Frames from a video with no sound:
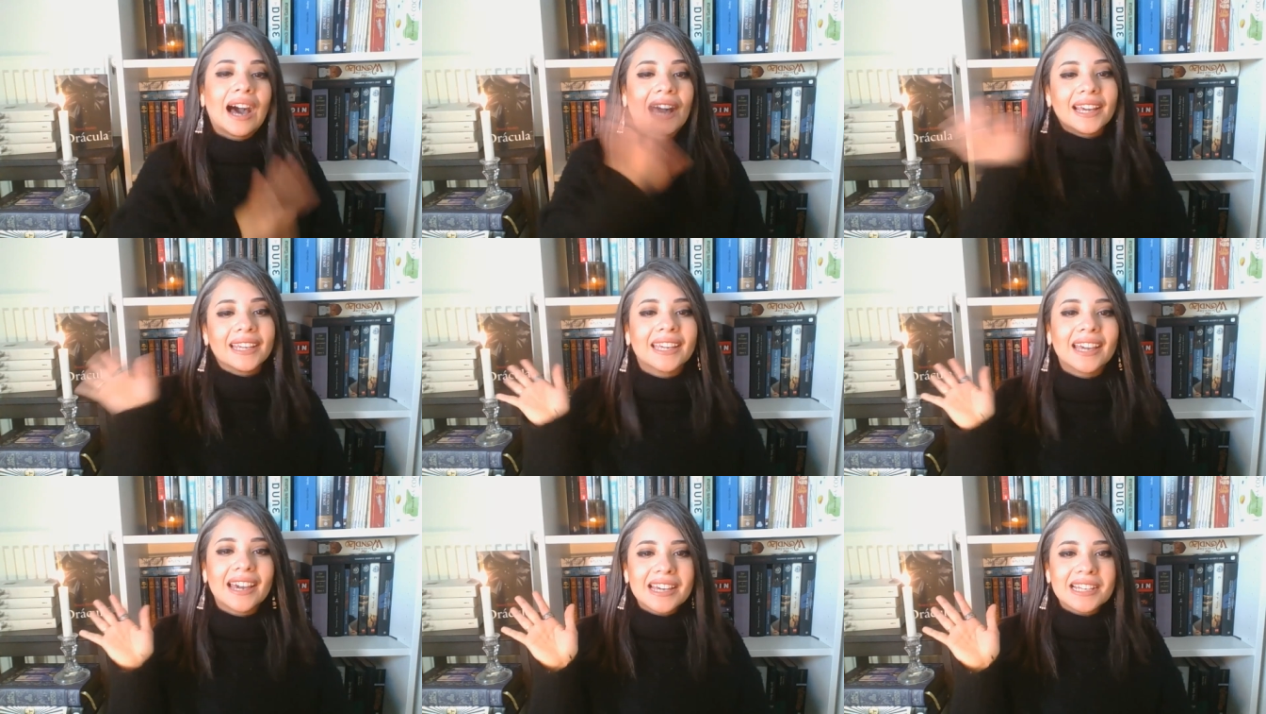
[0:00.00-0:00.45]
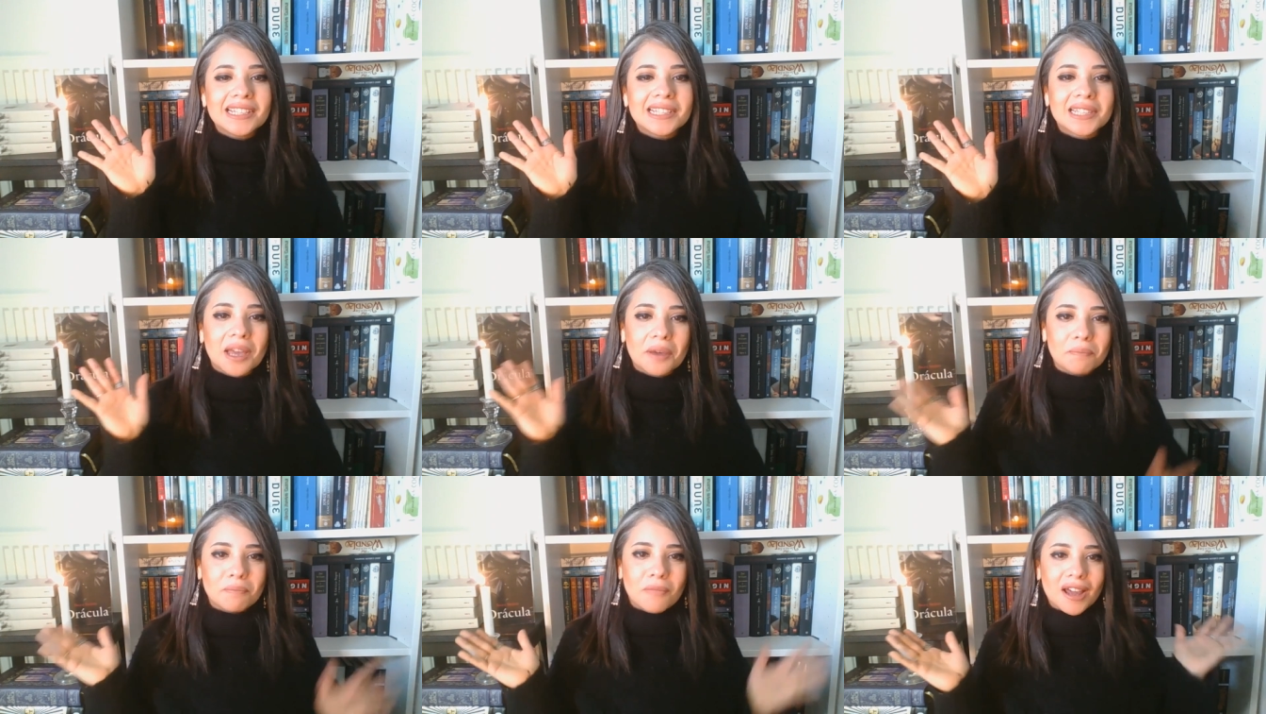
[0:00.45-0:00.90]
Hi guys,
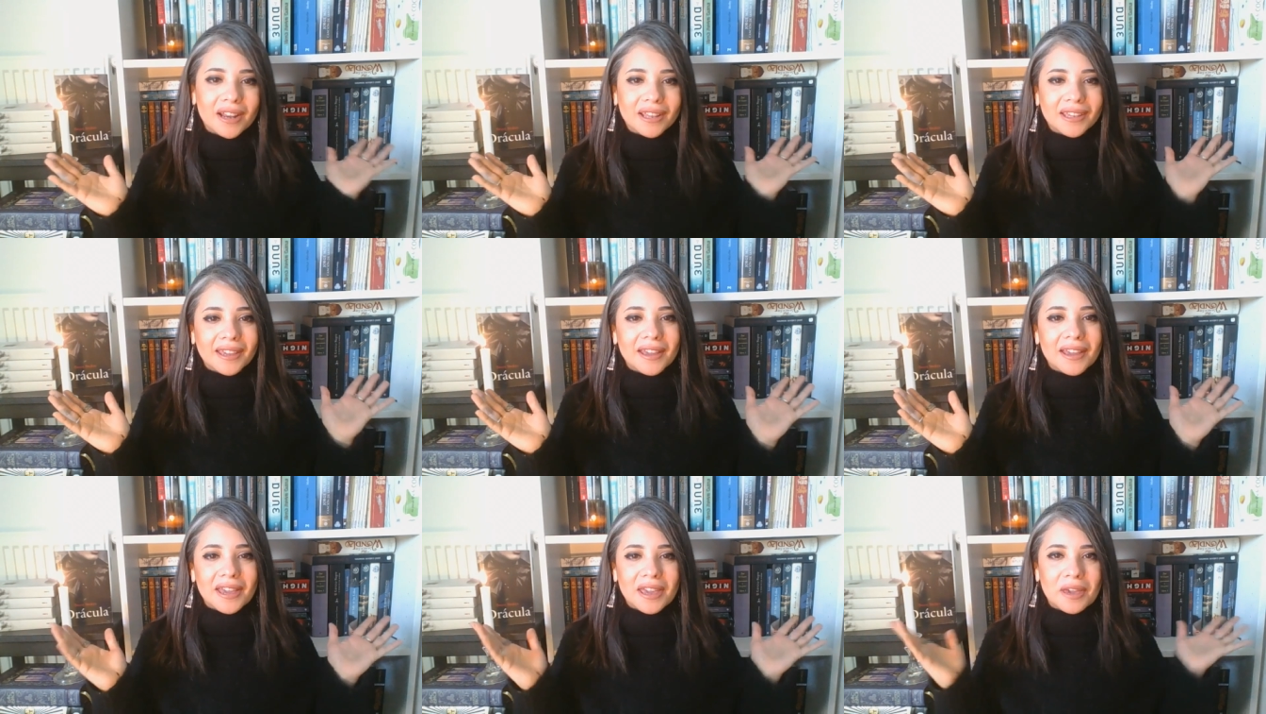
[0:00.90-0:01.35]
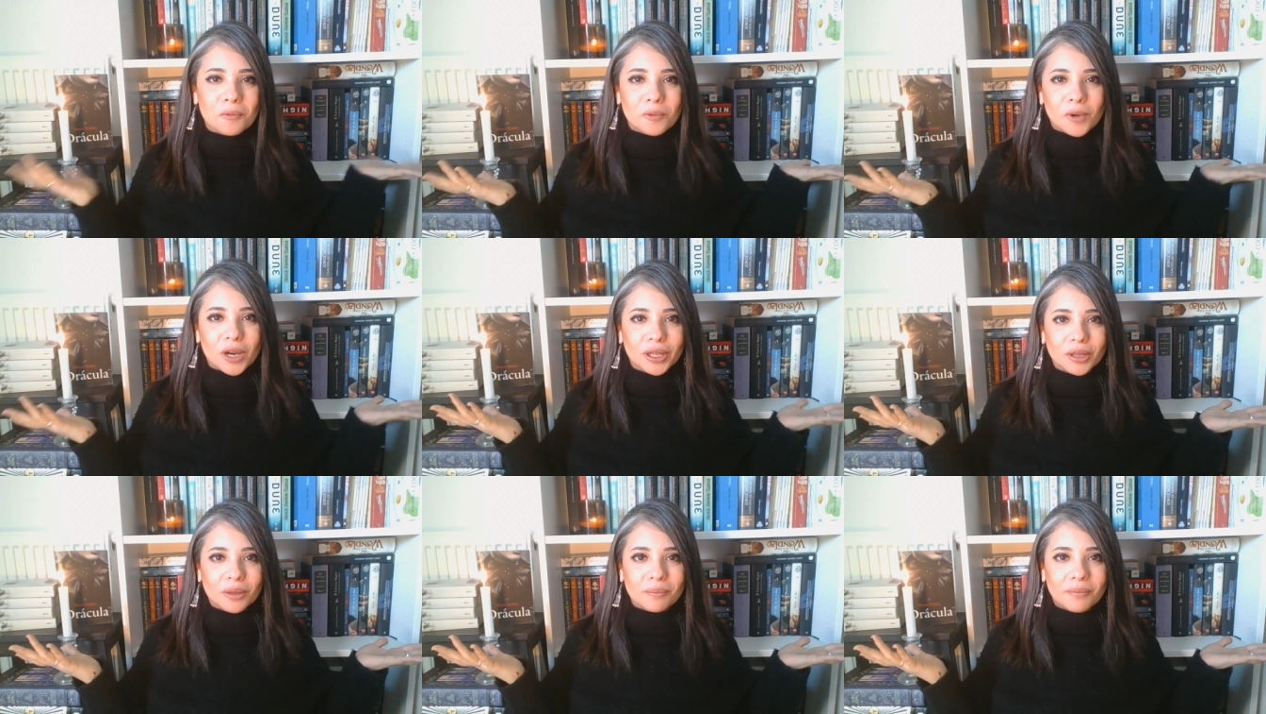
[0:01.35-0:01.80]
I'm Monica and
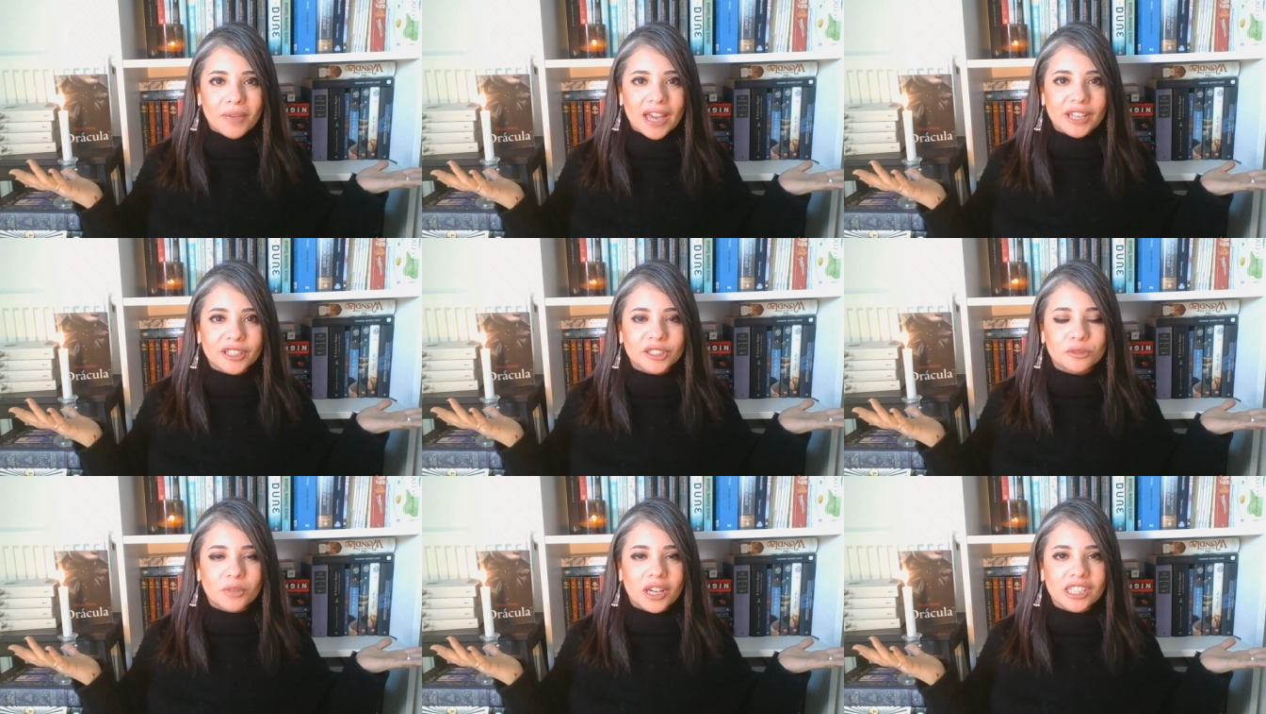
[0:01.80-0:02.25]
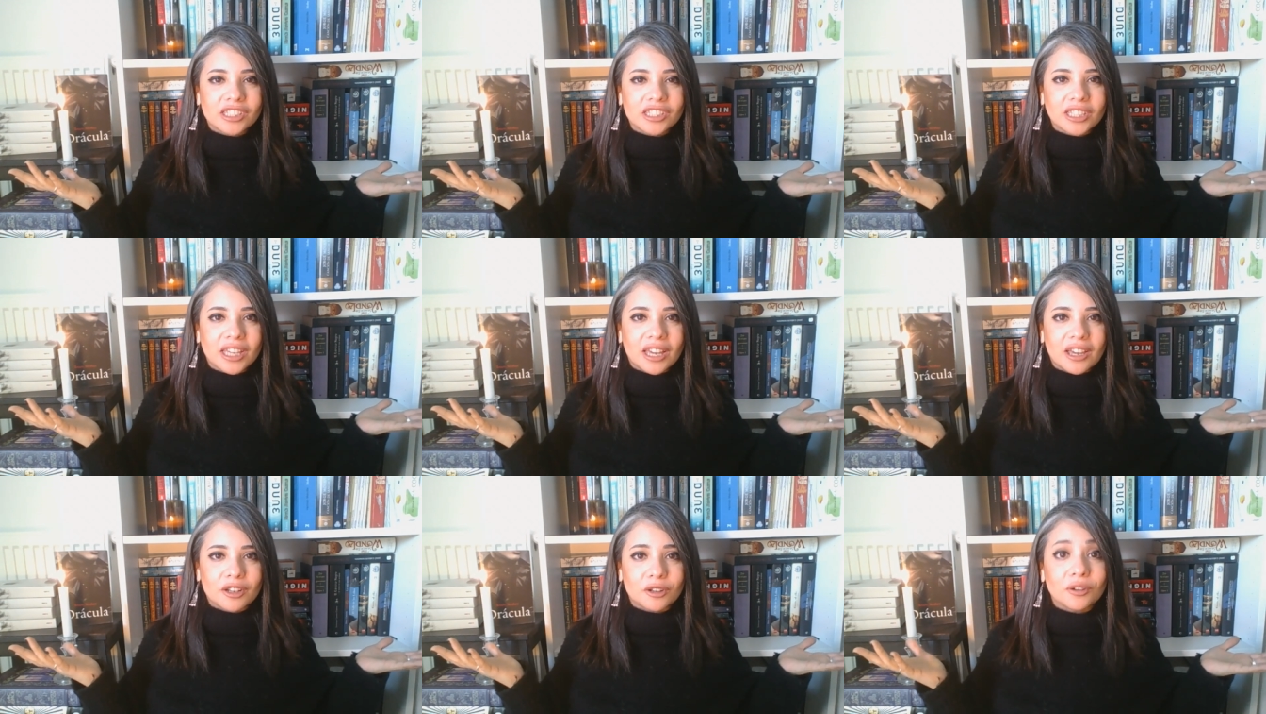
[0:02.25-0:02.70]
welcome back to my
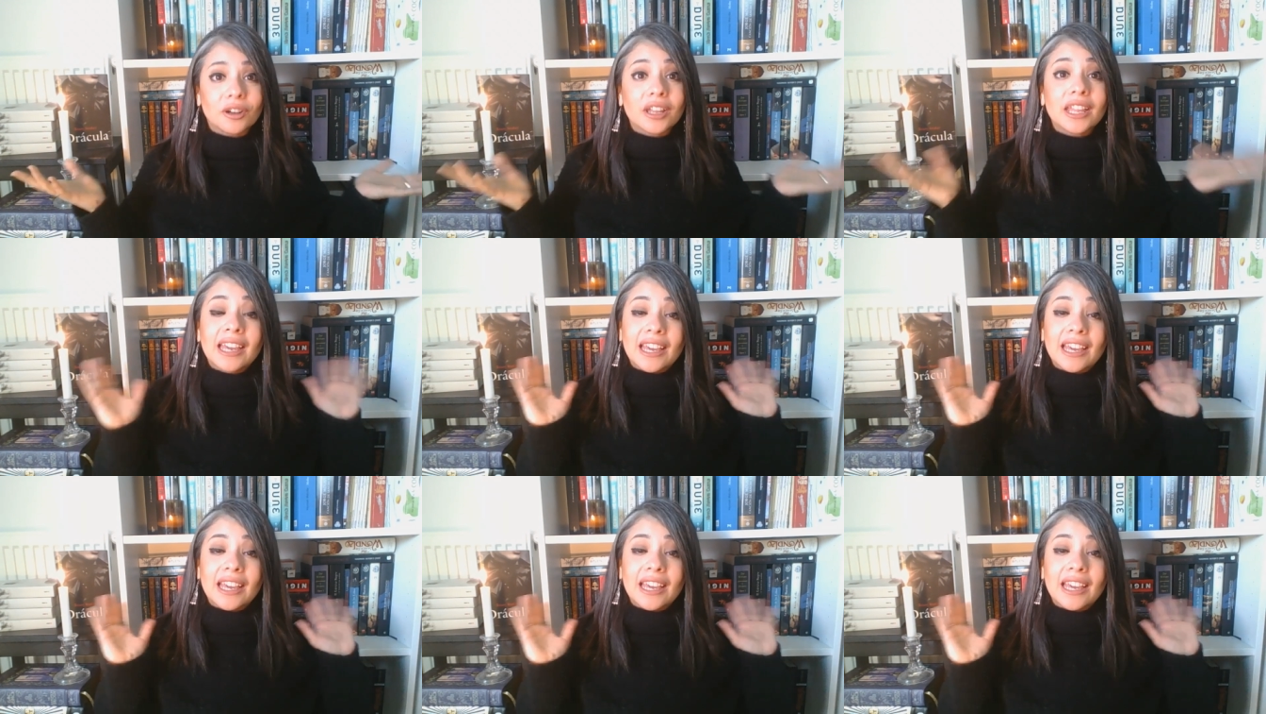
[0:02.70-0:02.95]
channel.